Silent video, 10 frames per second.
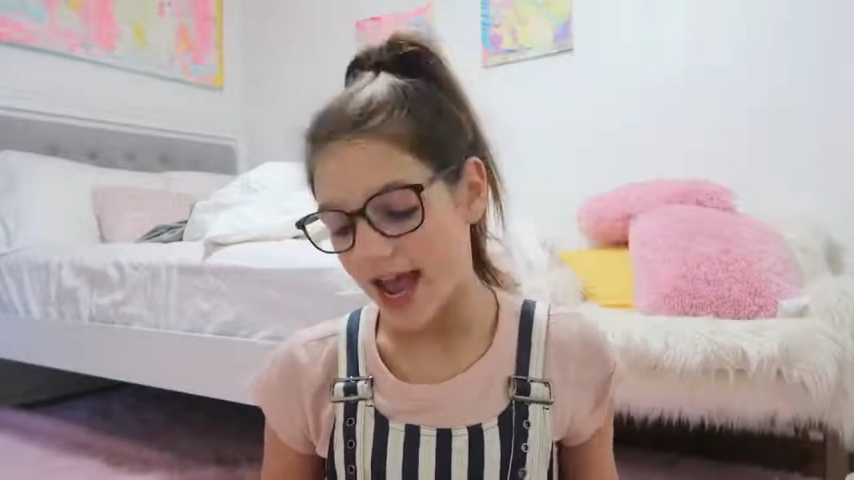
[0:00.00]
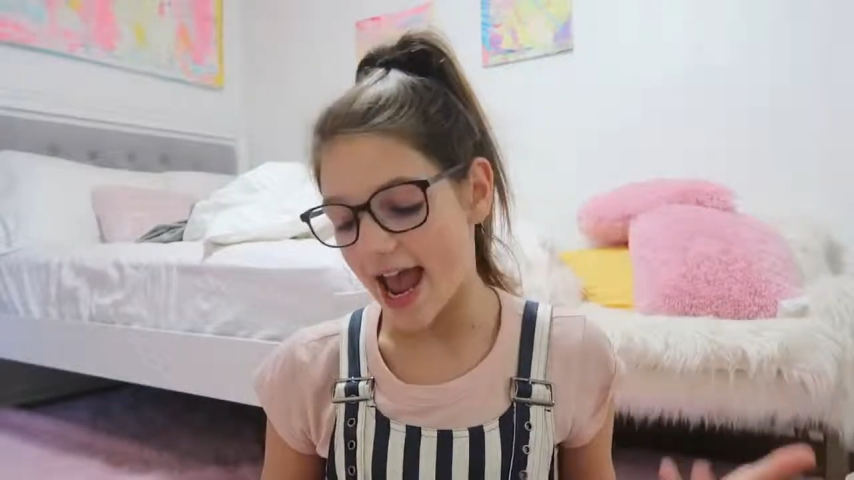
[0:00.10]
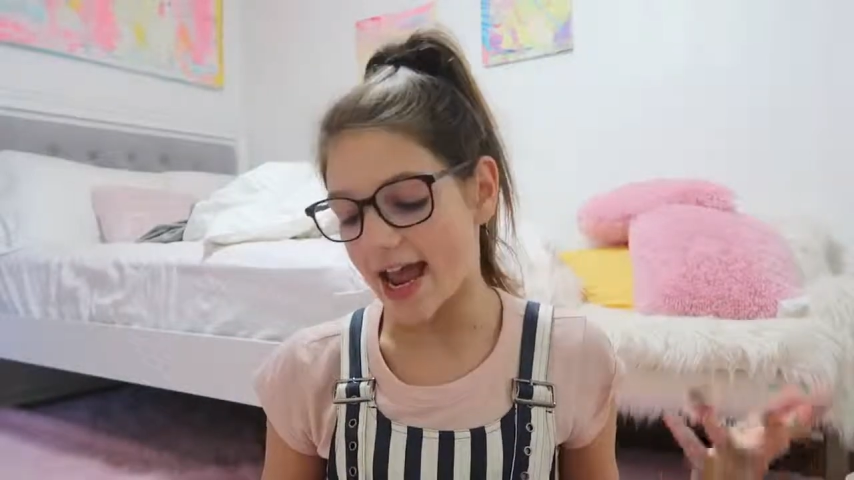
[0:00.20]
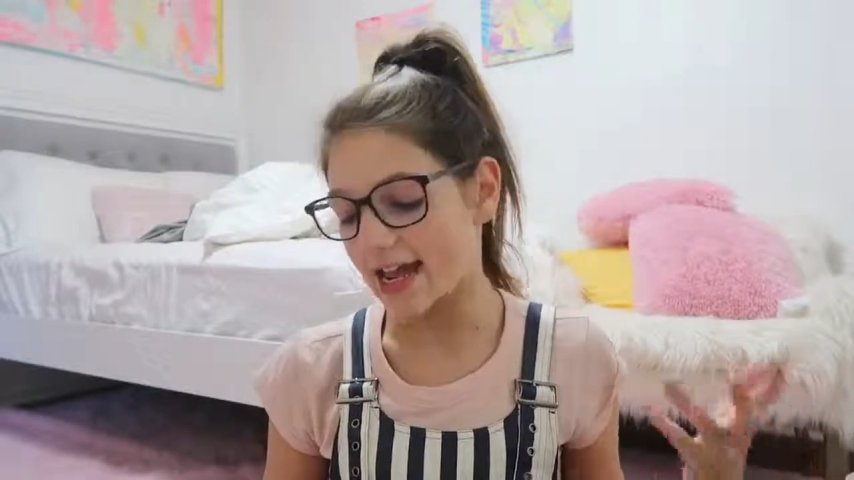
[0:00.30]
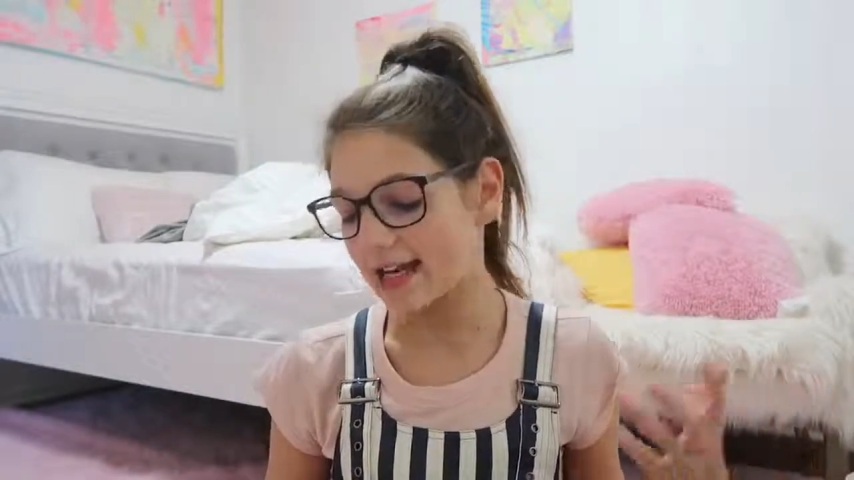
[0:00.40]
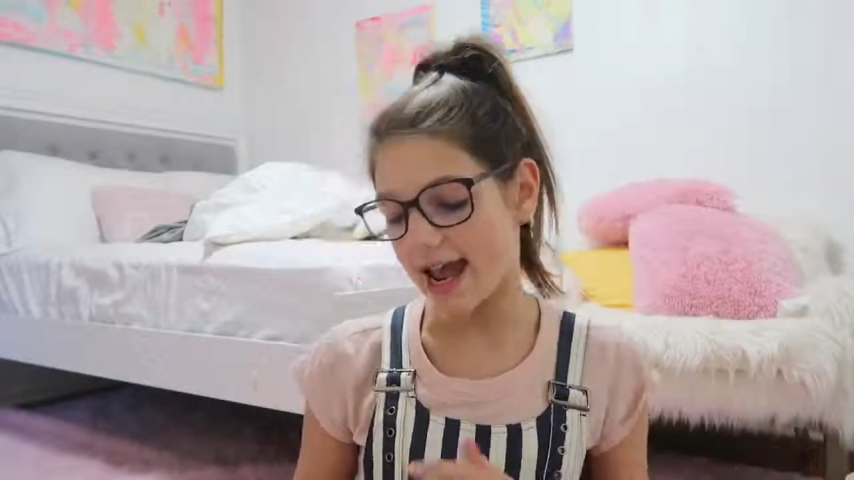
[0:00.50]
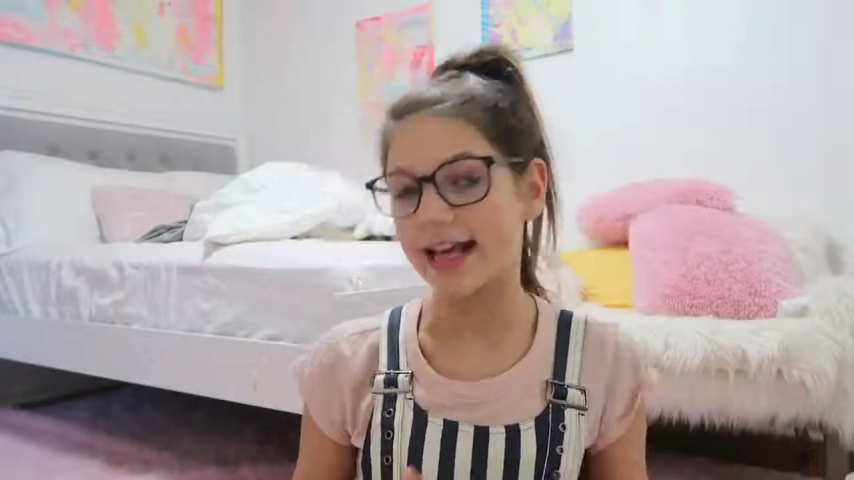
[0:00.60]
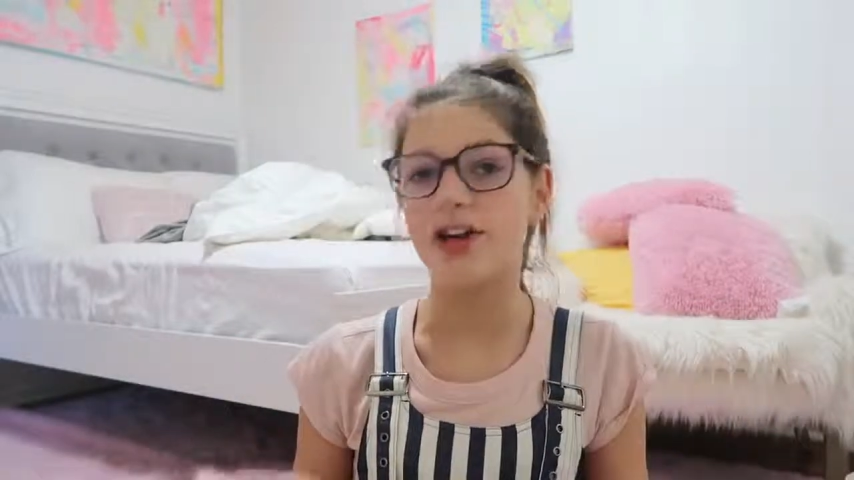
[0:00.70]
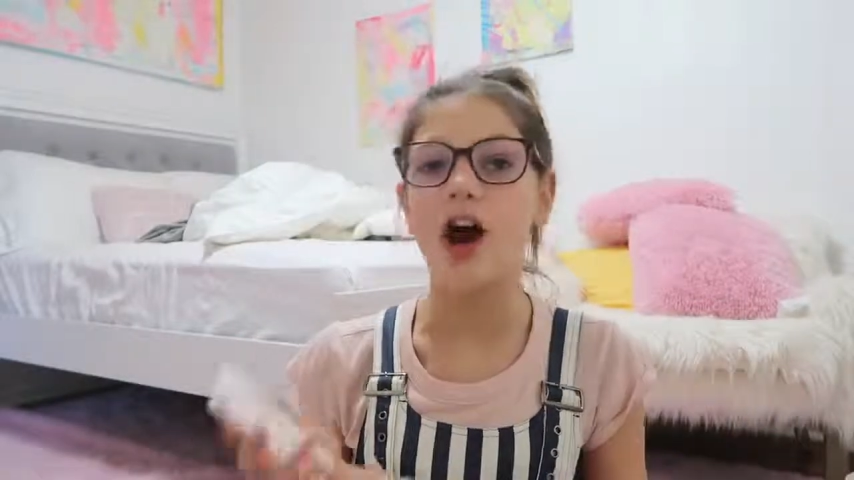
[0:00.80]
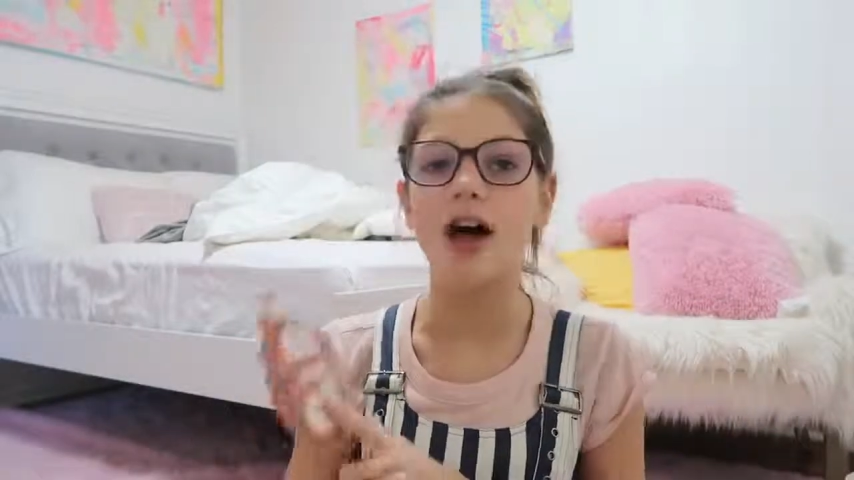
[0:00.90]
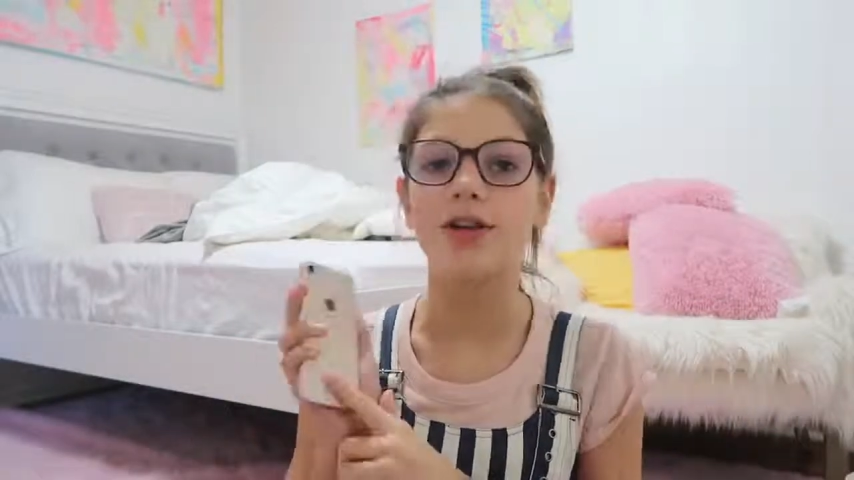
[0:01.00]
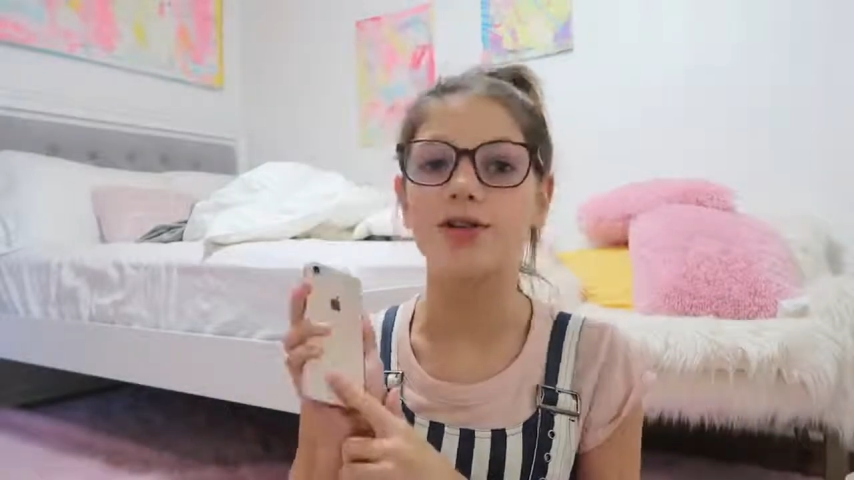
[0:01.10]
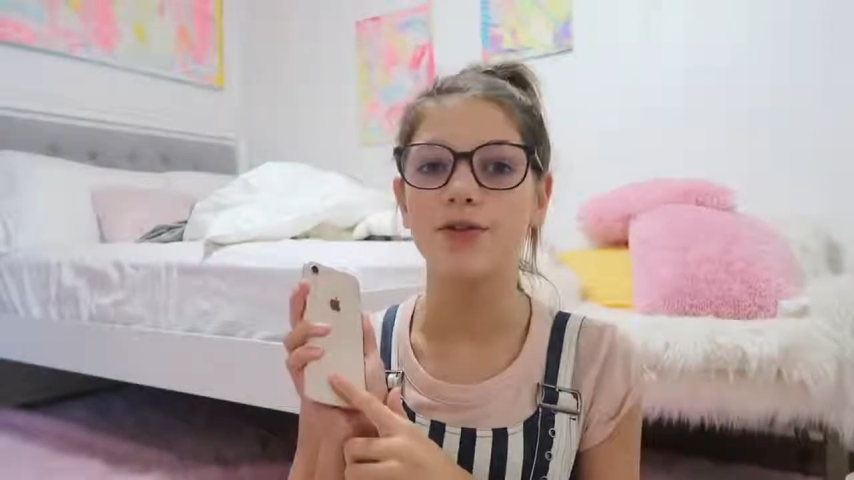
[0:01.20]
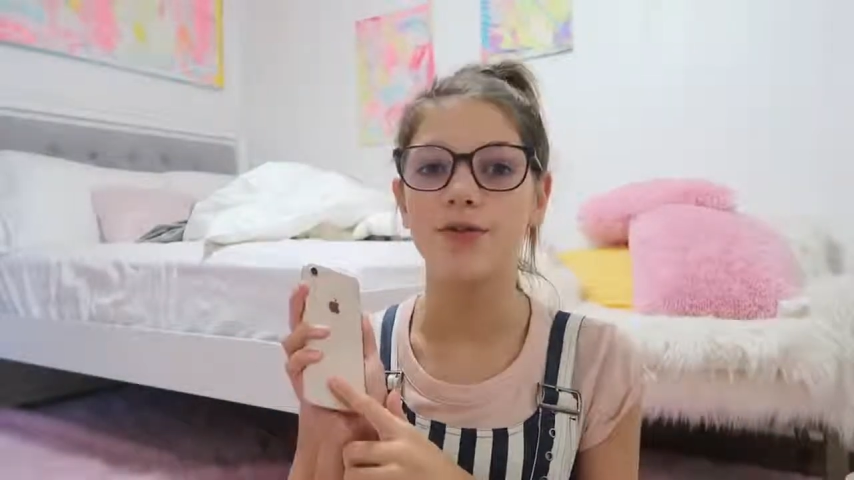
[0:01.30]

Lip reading: and I got a new